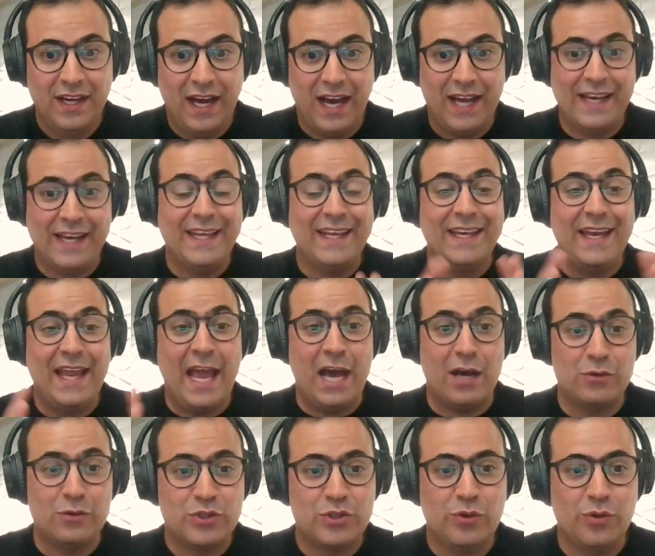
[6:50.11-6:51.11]
an
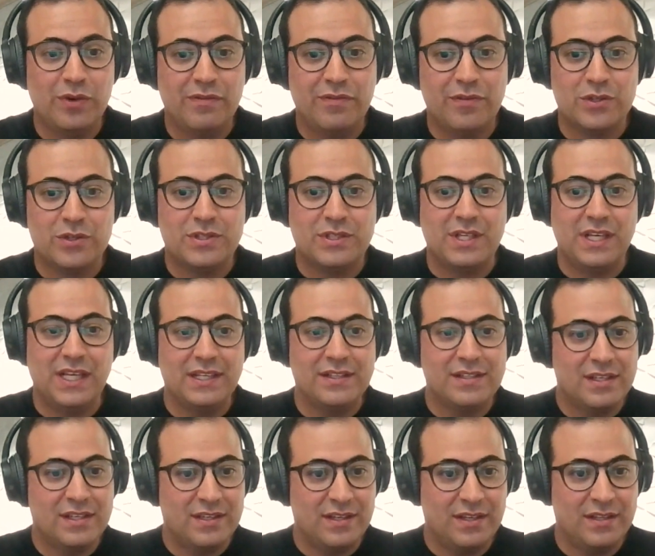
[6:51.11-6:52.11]
in-house university
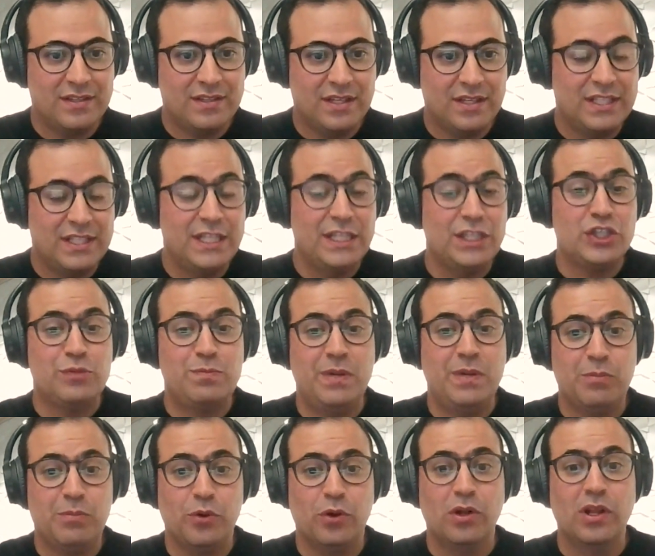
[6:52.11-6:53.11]
to teach
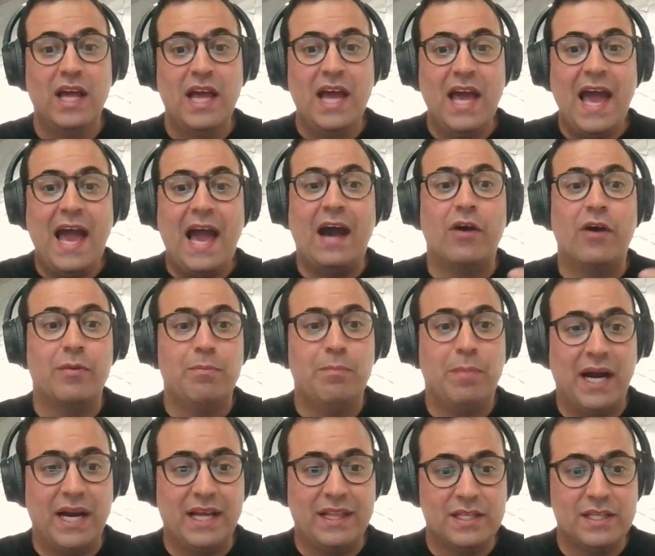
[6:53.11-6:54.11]
people how to
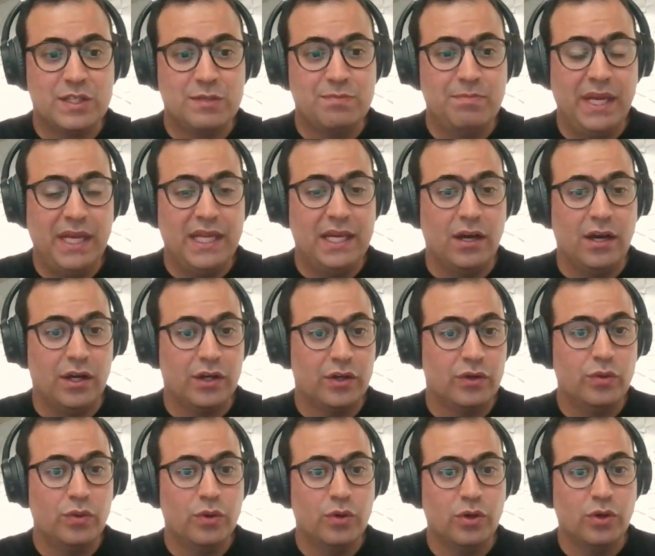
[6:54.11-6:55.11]
buy this media on
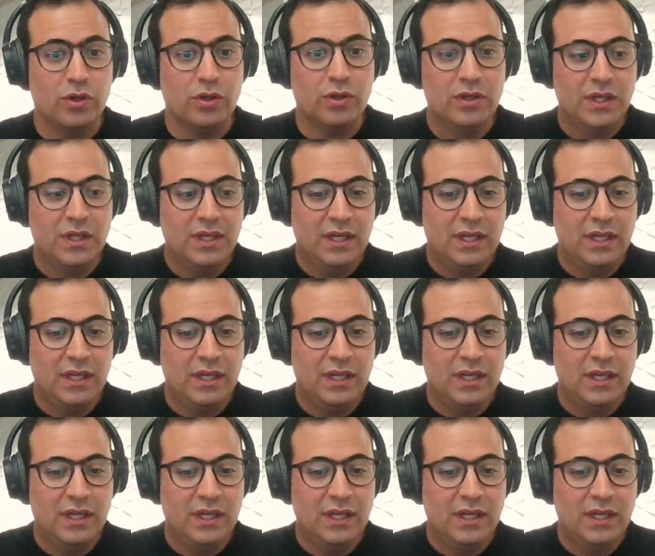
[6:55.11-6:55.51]
Google.